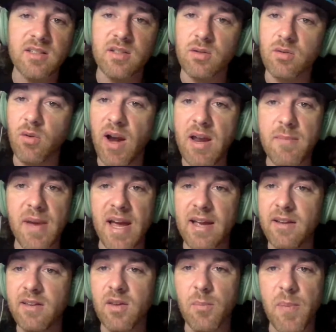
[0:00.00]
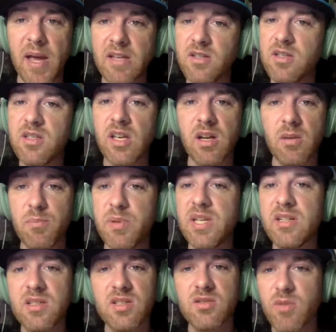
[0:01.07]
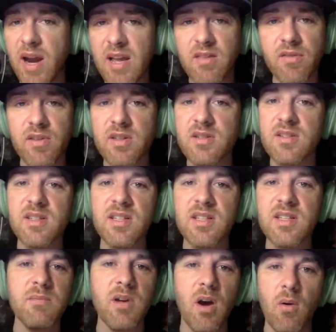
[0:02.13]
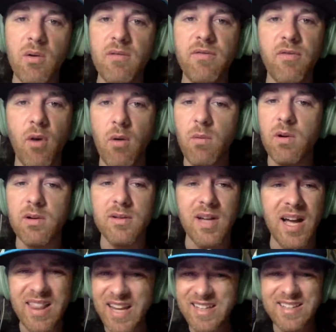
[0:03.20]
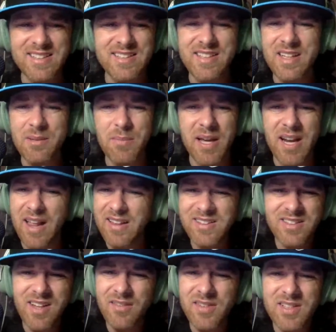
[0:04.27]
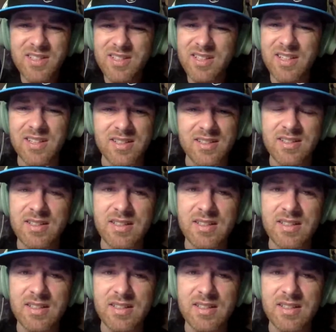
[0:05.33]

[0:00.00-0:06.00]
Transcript: So great, man. The bench is going to be a strength for this team going forward. I like to see it, man. I just love to see it.